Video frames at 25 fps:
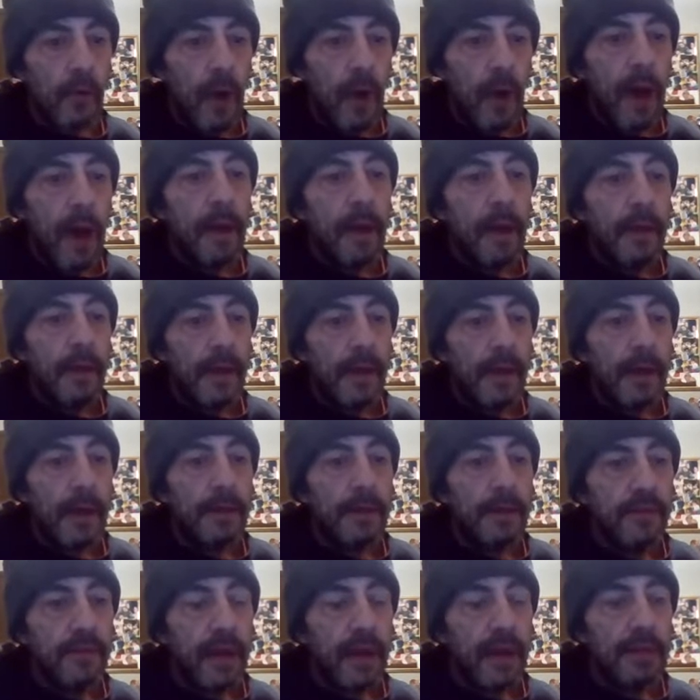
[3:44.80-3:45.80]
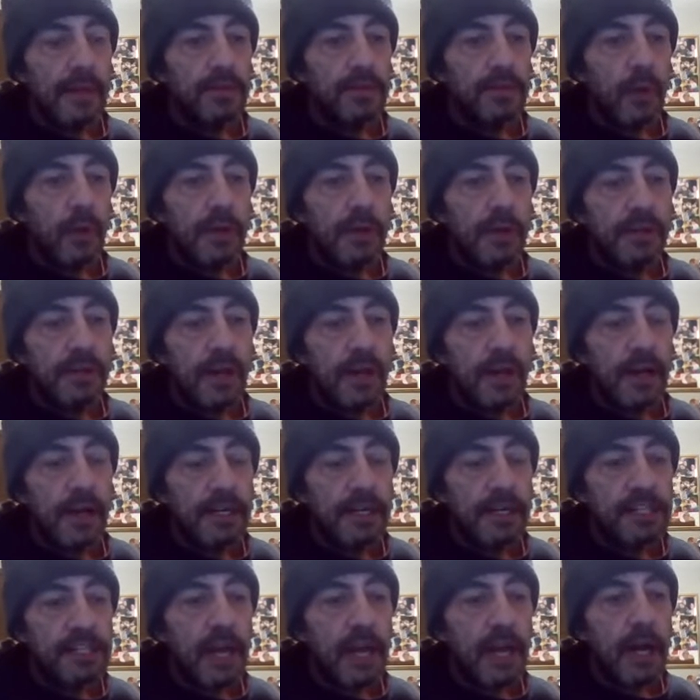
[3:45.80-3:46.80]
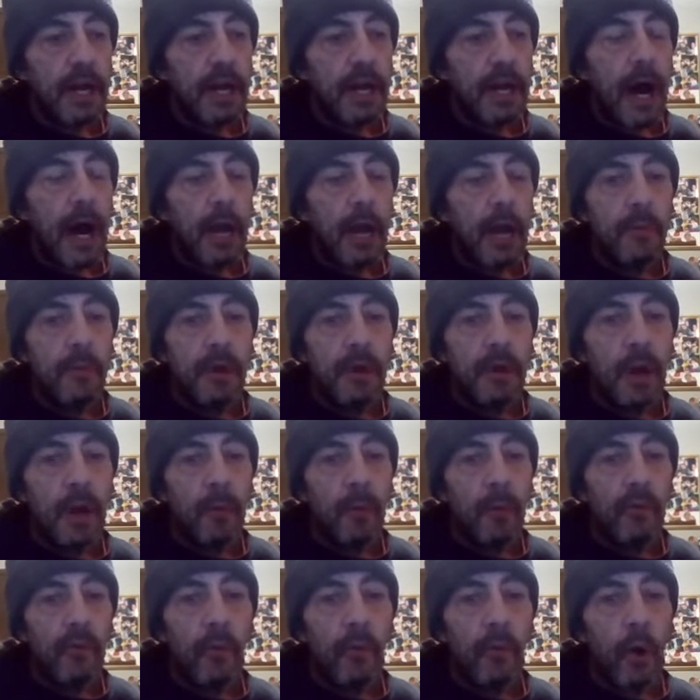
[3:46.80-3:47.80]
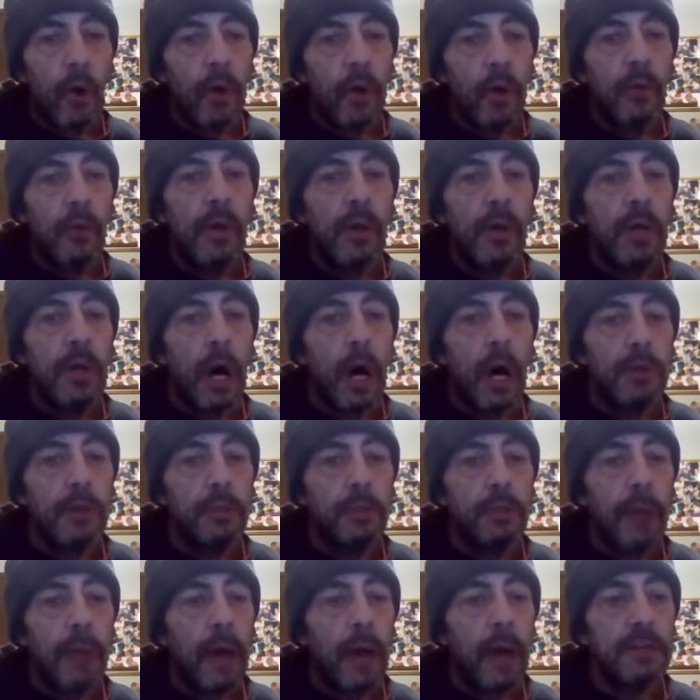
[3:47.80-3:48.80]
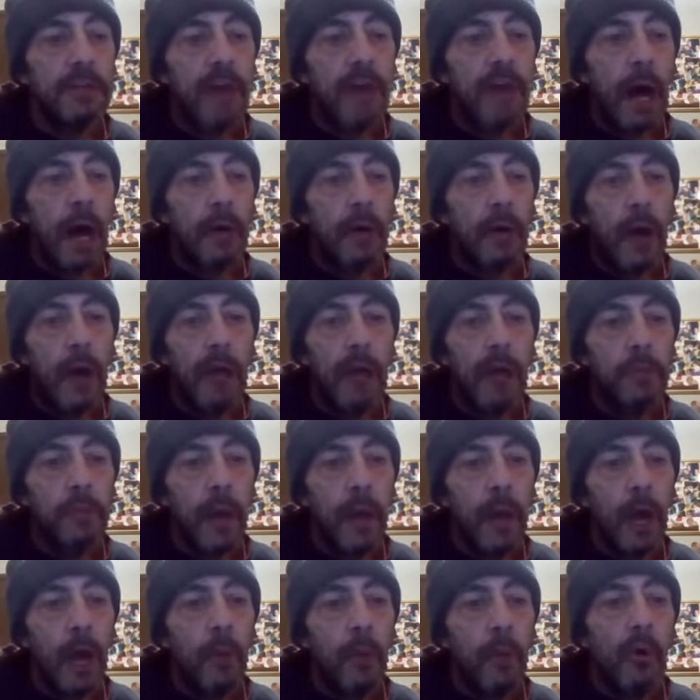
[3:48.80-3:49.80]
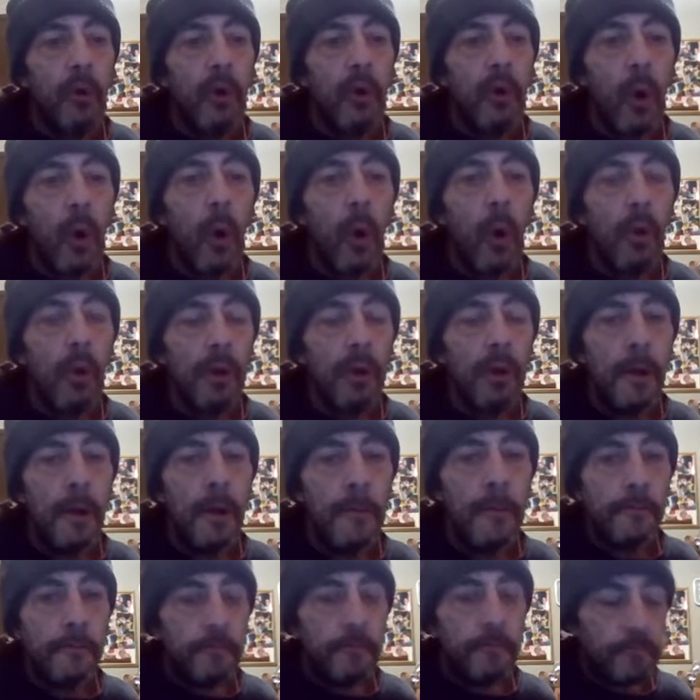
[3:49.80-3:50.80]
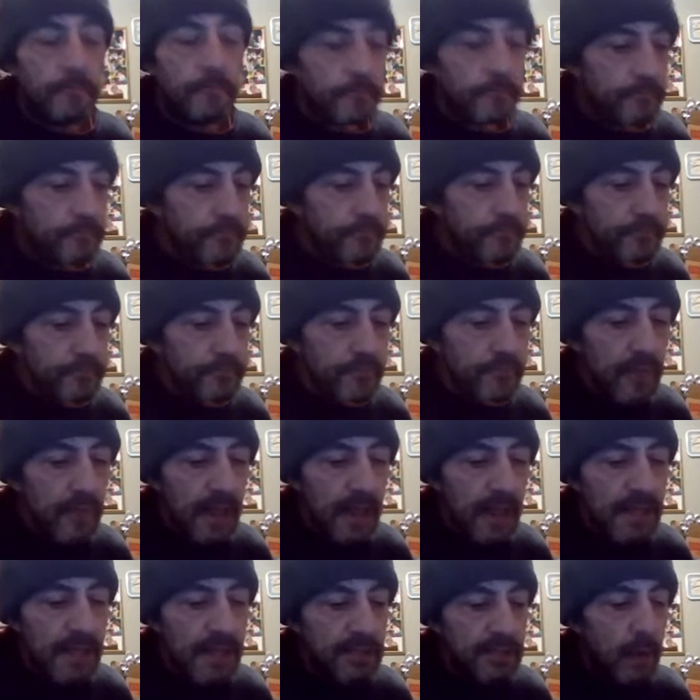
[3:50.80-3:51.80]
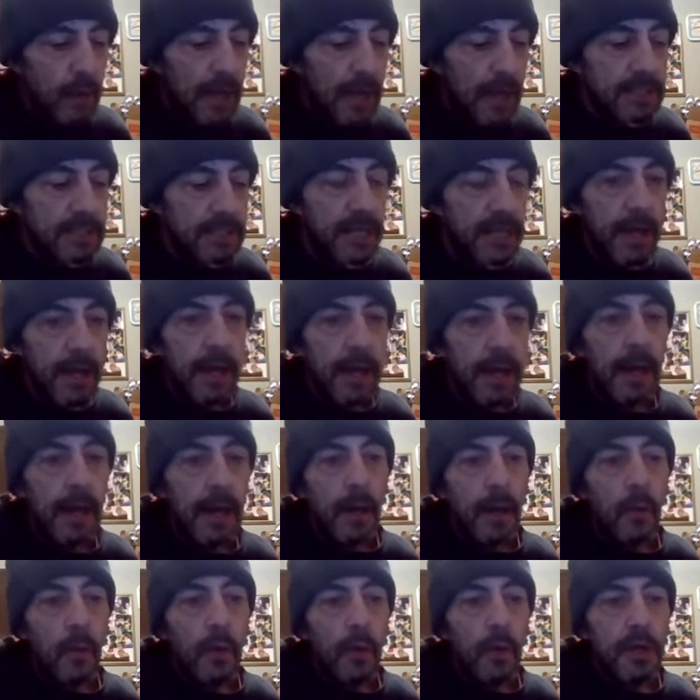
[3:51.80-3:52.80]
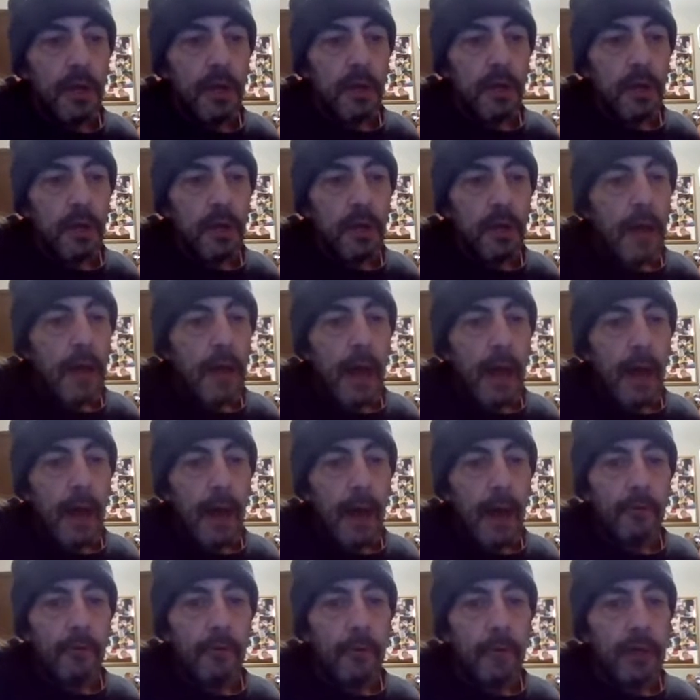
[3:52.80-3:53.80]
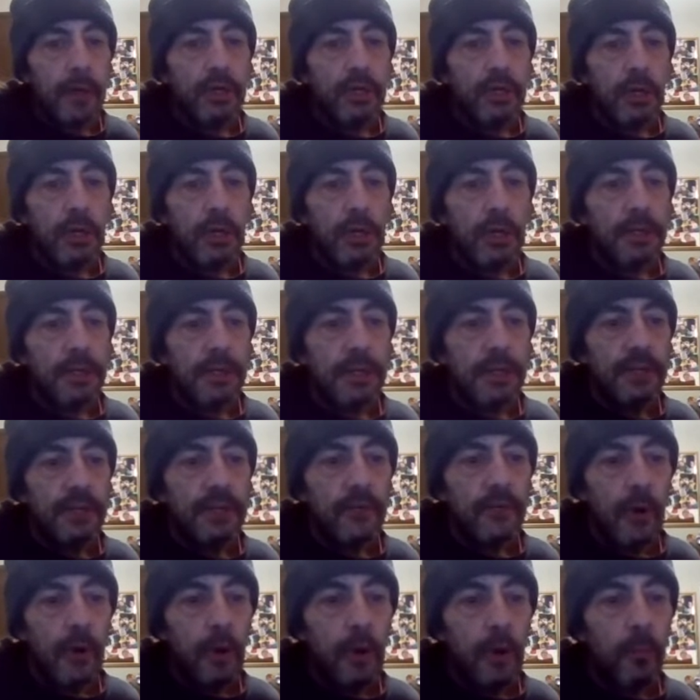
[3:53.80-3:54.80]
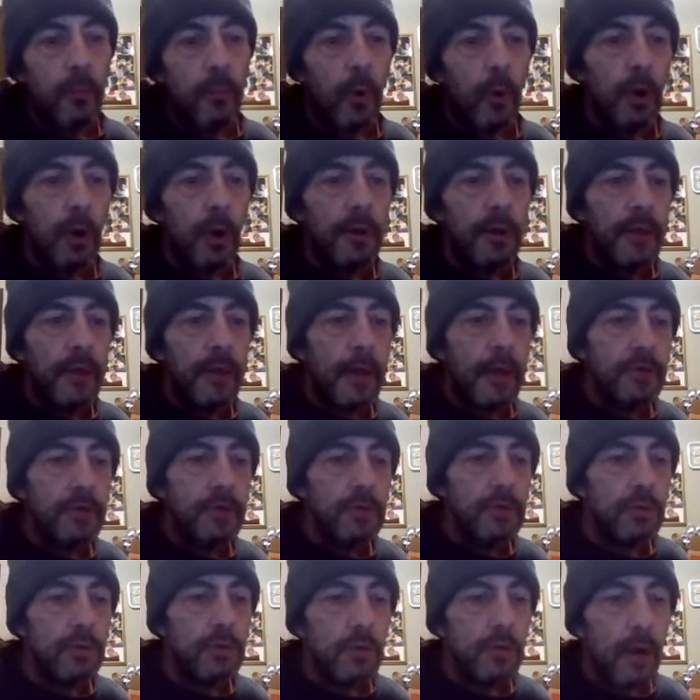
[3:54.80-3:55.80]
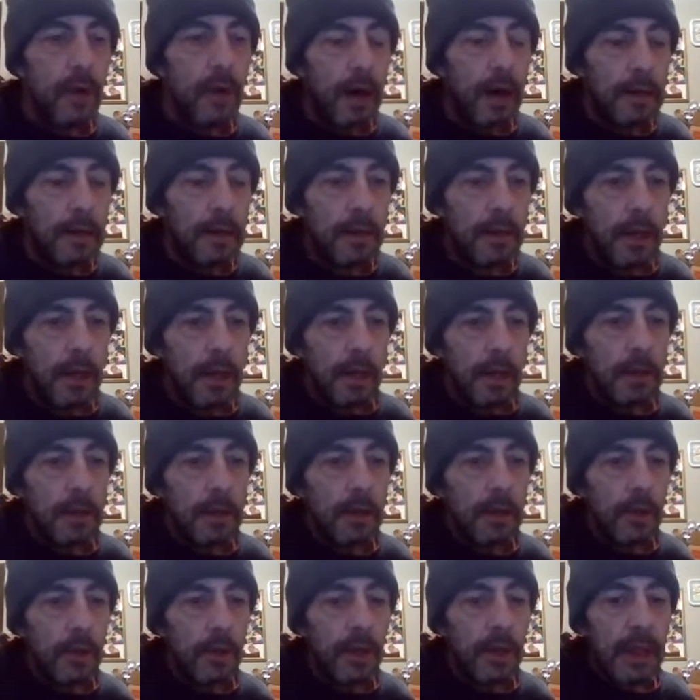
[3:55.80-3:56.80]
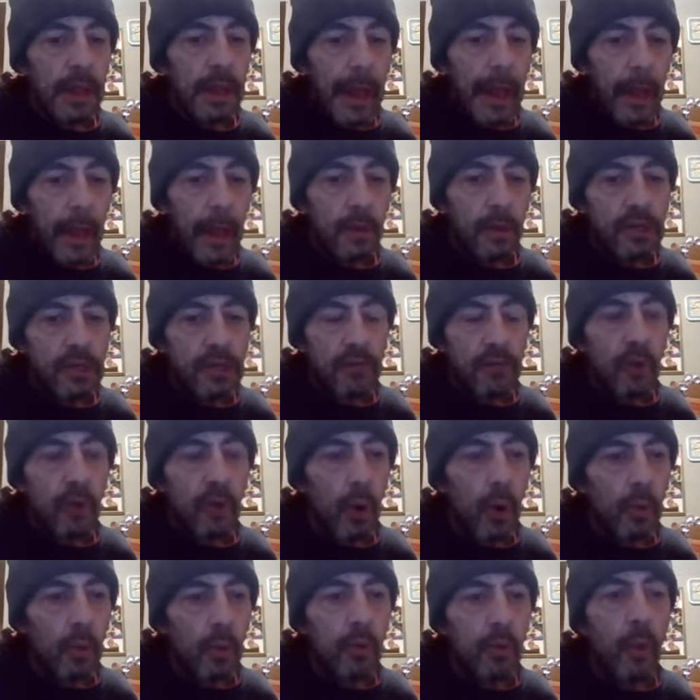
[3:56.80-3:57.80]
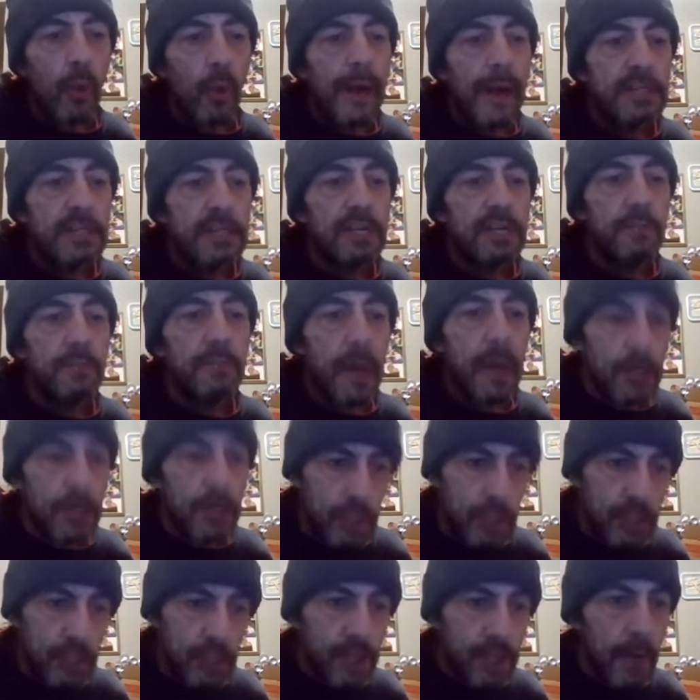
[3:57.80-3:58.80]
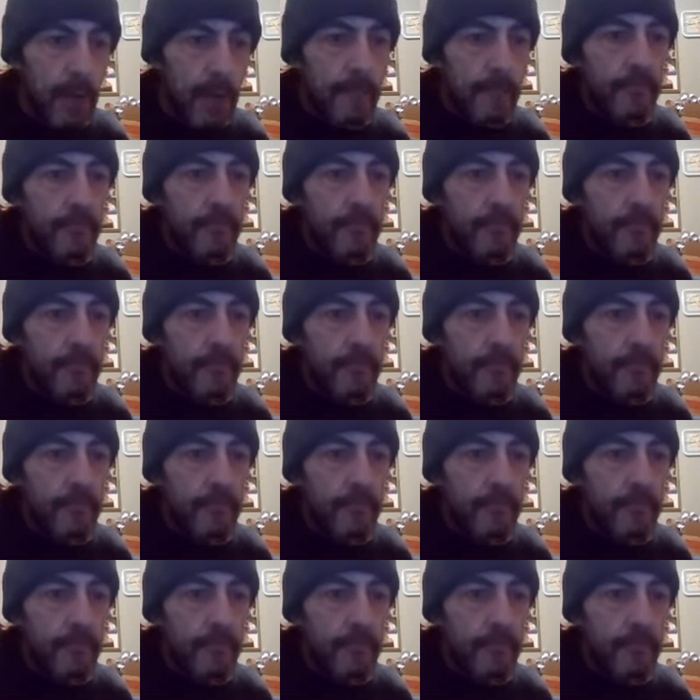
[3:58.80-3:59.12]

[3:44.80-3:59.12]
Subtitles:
Right. And that's what the Senate document number 43 talks about, it contracts payable in gold. That's why I say when you do that, you have to make sure it's very important that you learn the language of gold weights and measures.